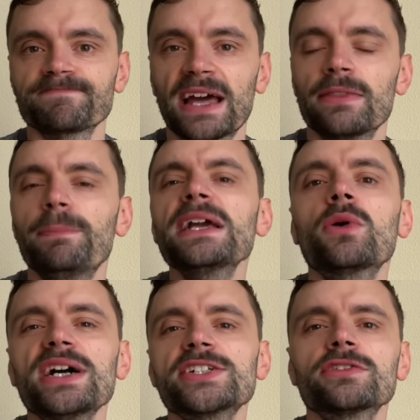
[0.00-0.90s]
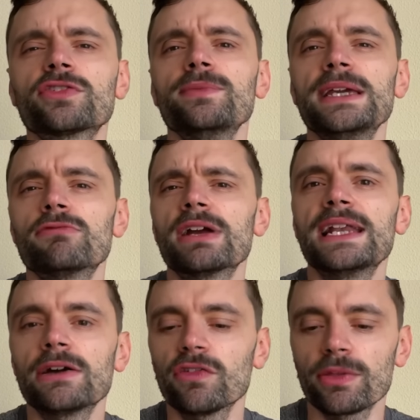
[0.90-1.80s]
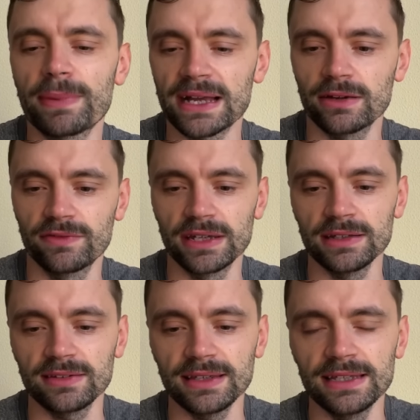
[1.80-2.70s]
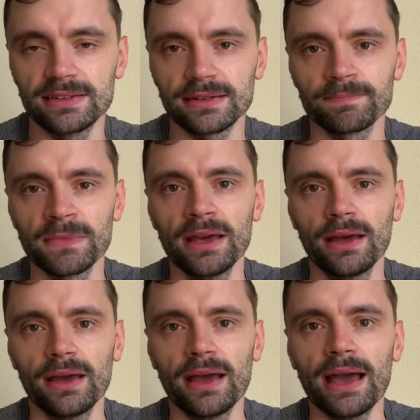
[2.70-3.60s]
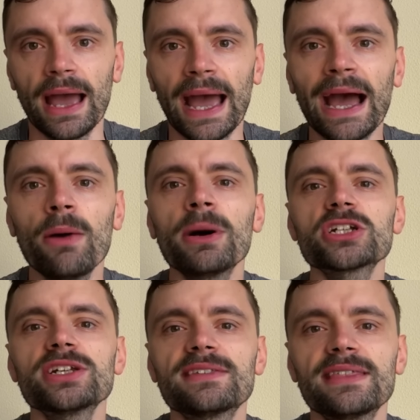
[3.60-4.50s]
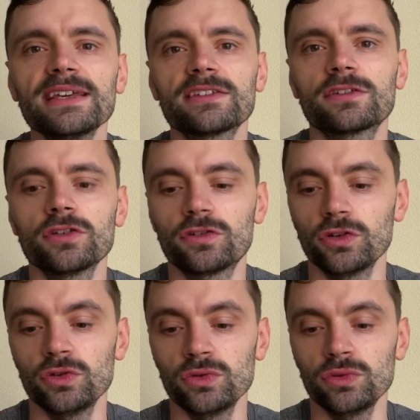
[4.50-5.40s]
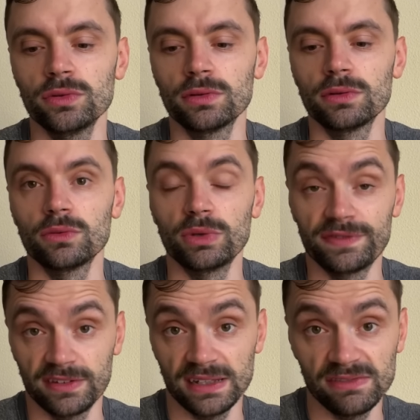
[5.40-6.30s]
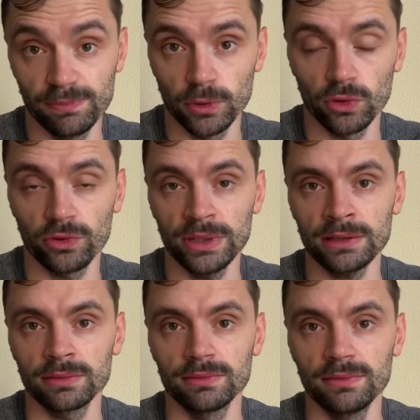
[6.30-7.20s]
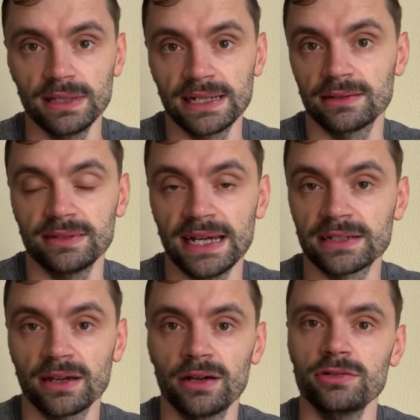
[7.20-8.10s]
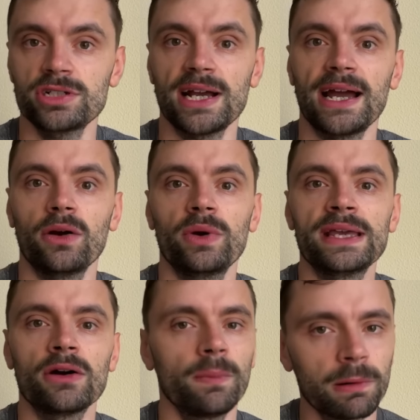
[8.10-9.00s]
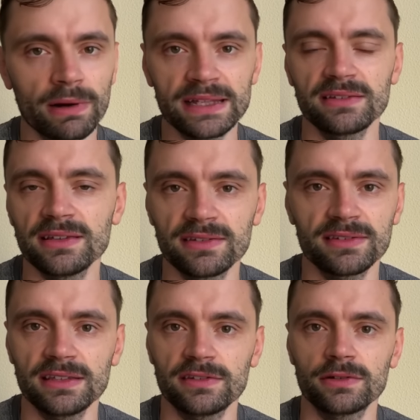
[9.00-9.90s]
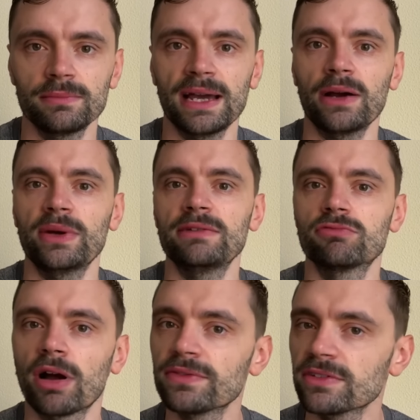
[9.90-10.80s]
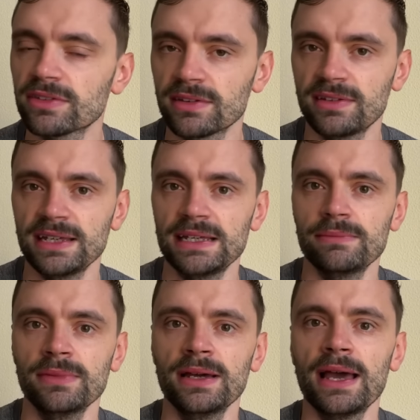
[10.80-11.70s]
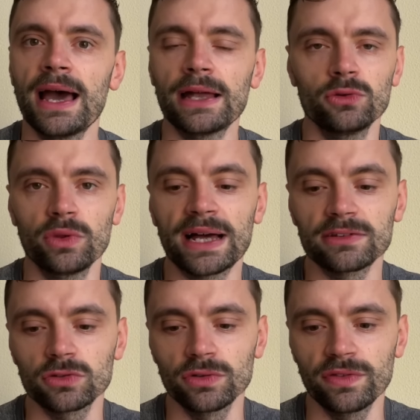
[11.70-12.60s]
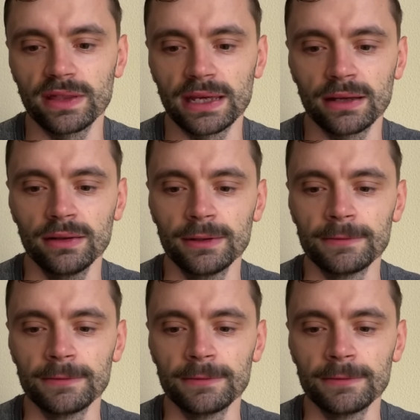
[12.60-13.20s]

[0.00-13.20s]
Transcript: And the big questions for me really off the back of this is, how much is this to do with Steve Borthwick, the England head coach, how he operates his system, how he runs the team and all that sort of thing?